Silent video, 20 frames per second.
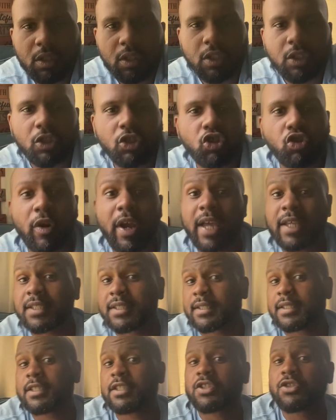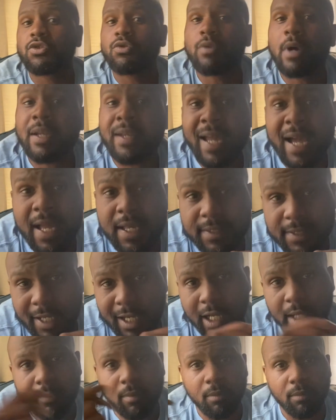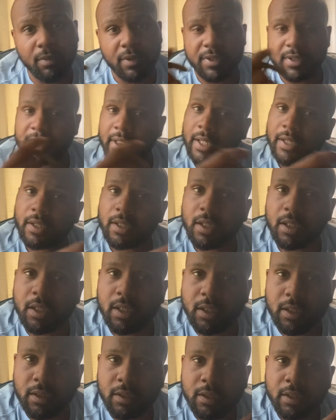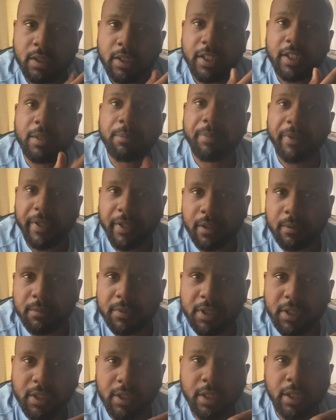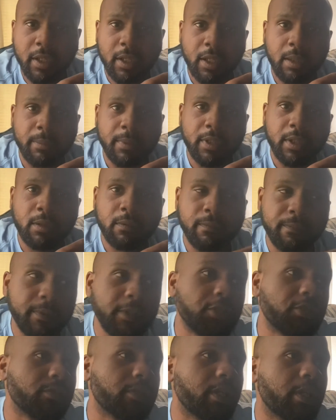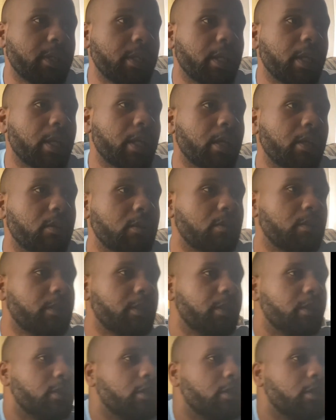tracks to this new Nas album was that EPMD and Eminem feature that he had on there.